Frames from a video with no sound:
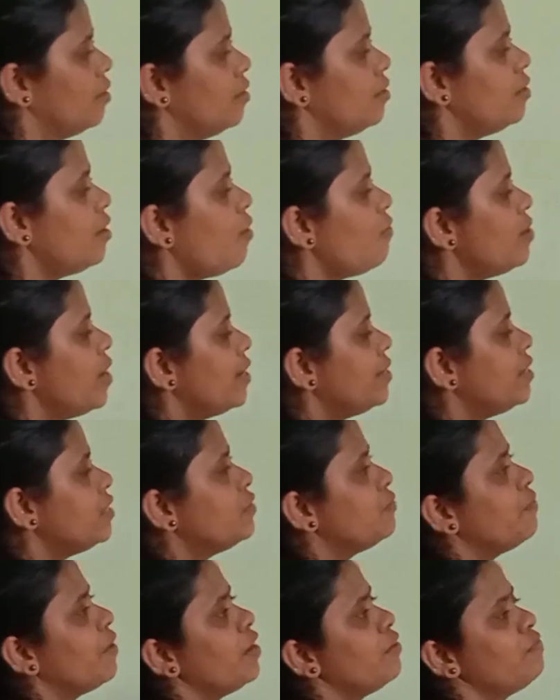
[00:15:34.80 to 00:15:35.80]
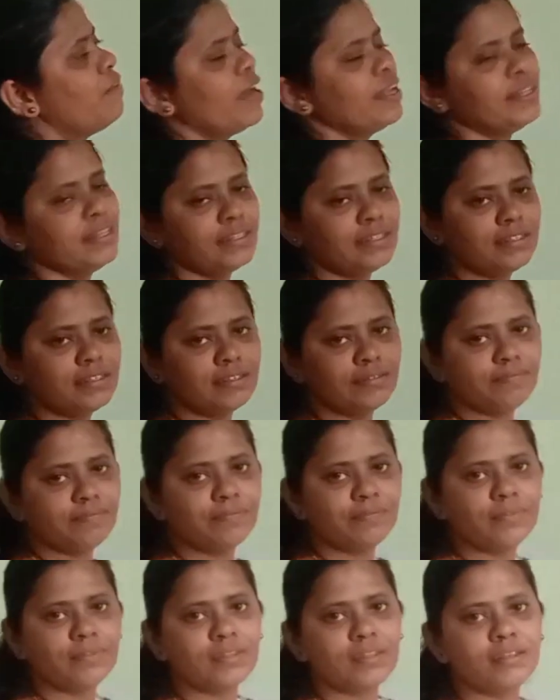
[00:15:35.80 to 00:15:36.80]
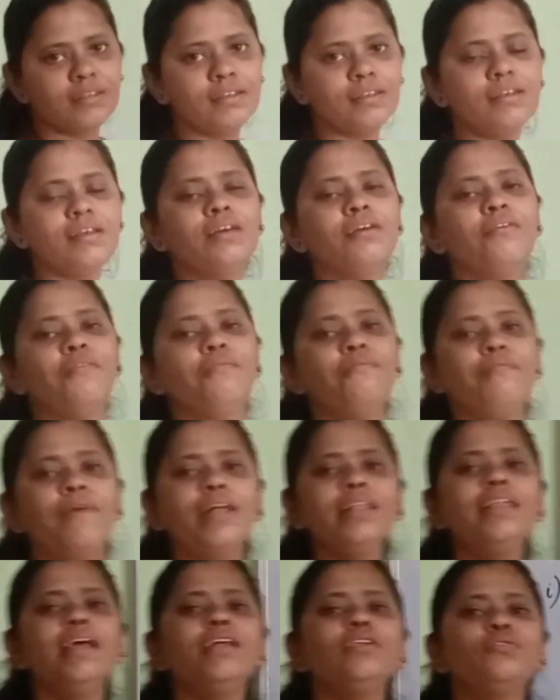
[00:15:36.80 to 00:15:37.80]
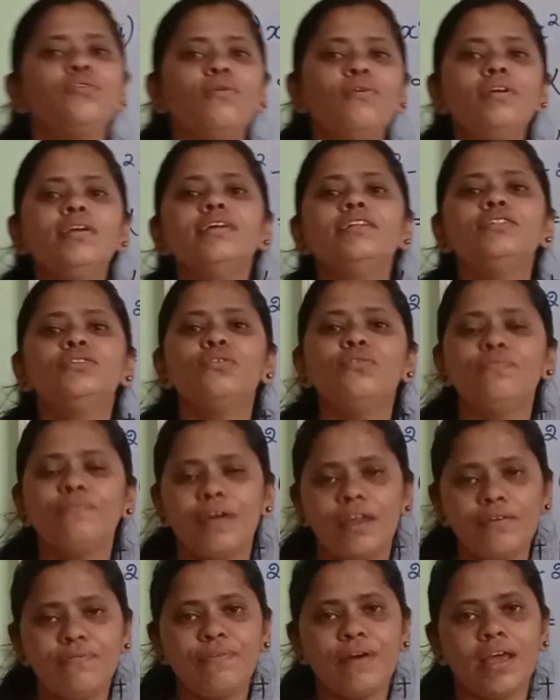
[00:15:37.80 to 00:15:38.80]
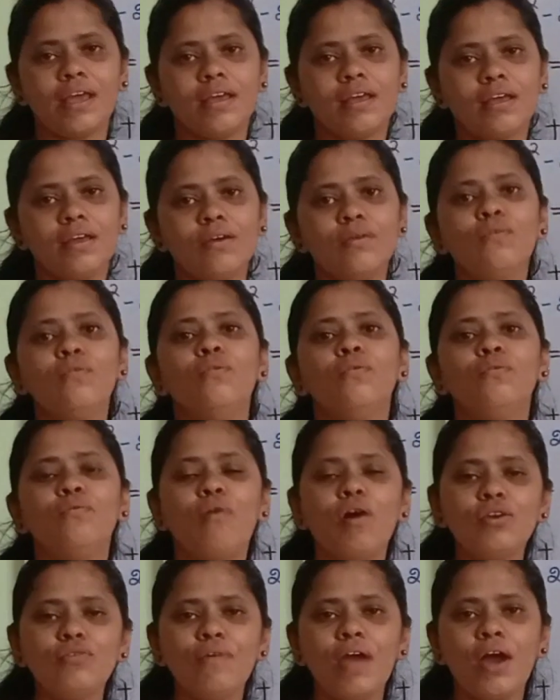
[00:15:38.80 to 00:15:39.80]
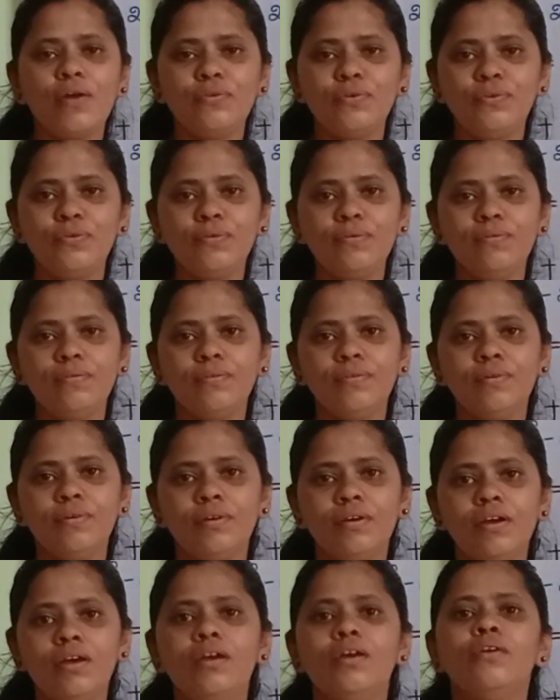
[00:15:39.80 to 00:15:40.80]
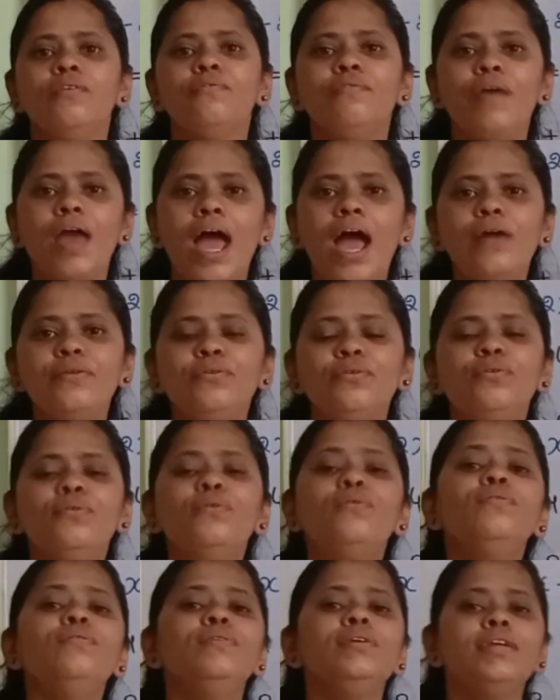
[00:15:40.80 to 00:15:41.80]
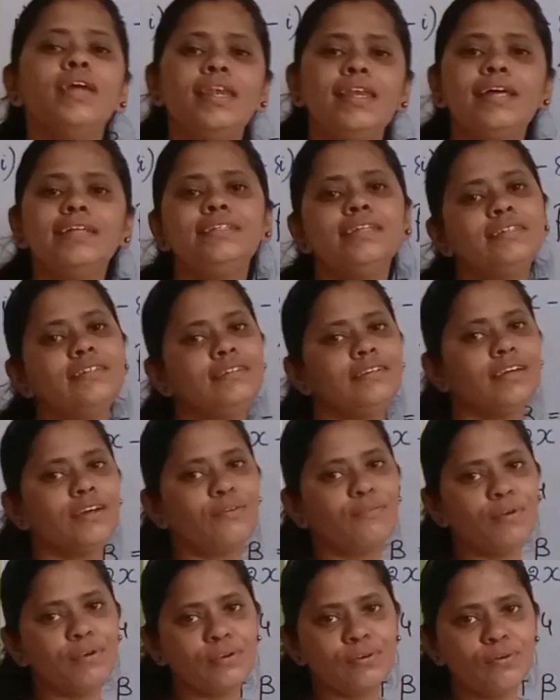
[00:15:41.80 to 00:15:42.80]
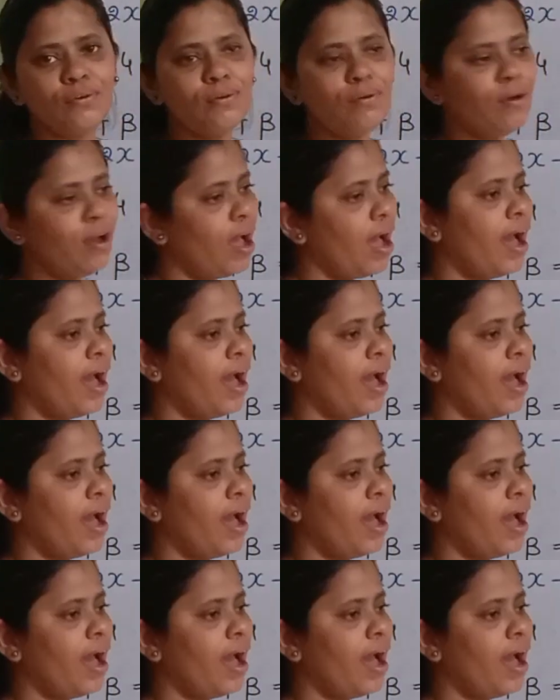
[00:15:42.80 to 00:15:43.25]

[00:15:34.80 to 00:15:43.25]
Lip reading: Now let us verify this. When they told us to verify, what we have to do? We have to do LHS is equal to